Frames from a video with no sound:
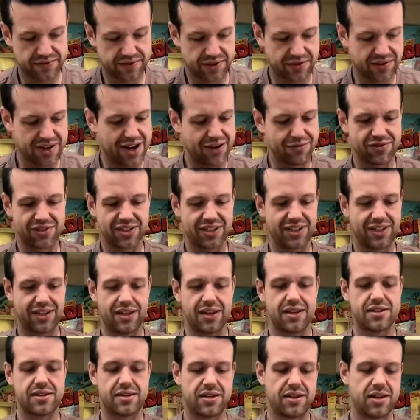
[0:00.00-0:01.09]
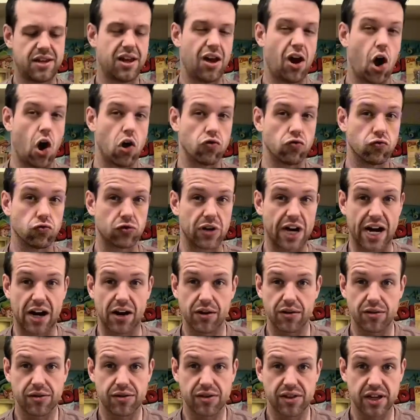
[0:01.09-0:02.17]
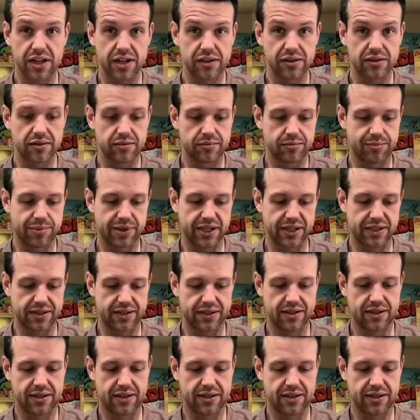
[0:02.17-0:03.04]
They're not really a rare thing, but